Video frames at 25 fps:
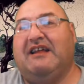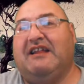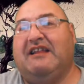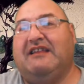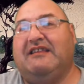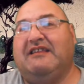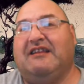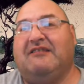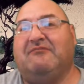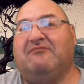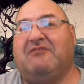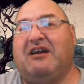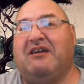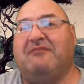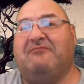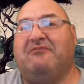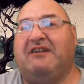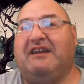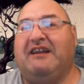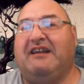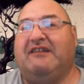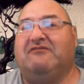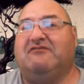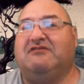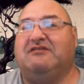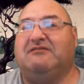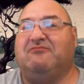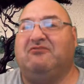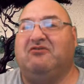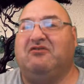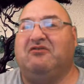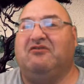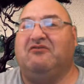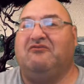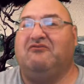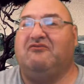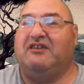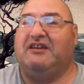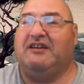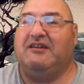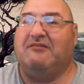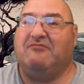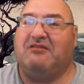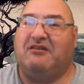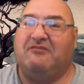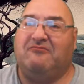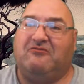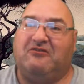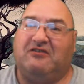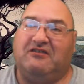Then my brain was blown away.
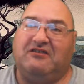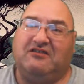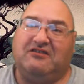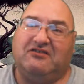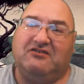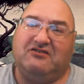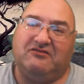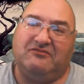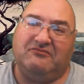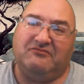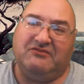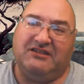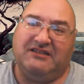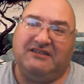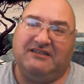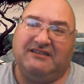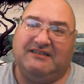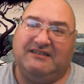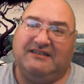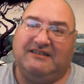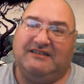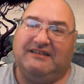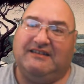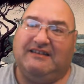My brother told me